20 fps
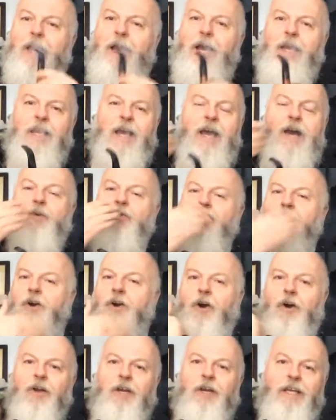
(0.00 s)
And
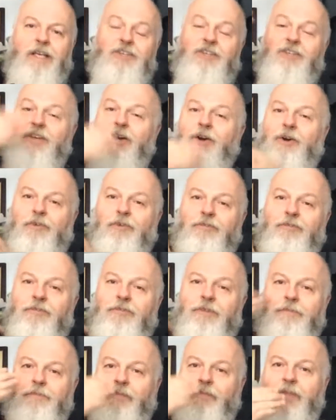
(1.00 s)
alcohol
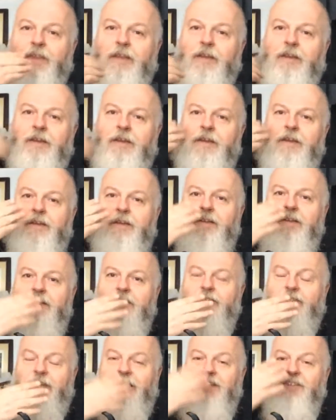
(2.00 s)
itself
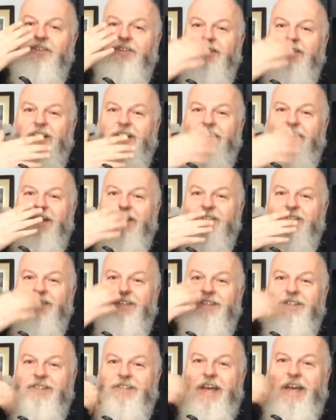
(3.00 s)

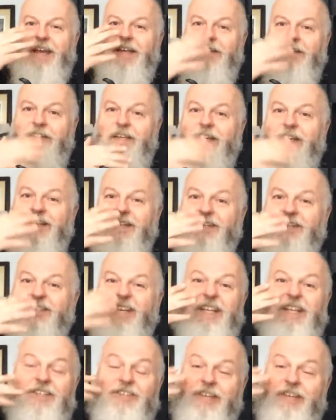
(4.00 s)
sensitises and, in a
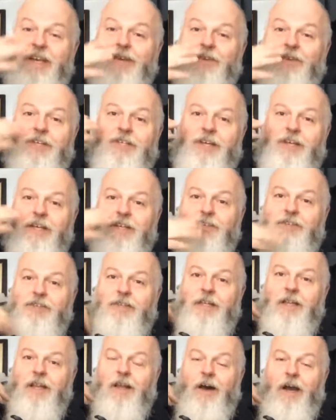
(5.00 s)
sense, irritates
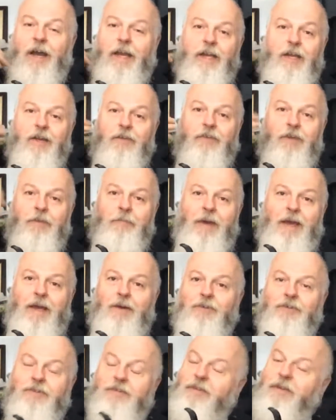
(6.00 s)
the lining of your
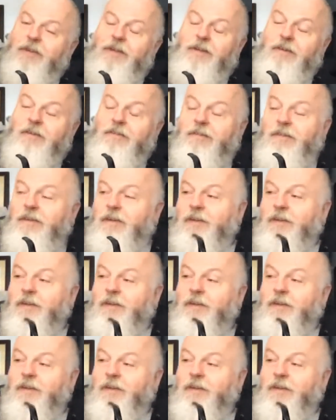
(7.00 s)
mouth, you know.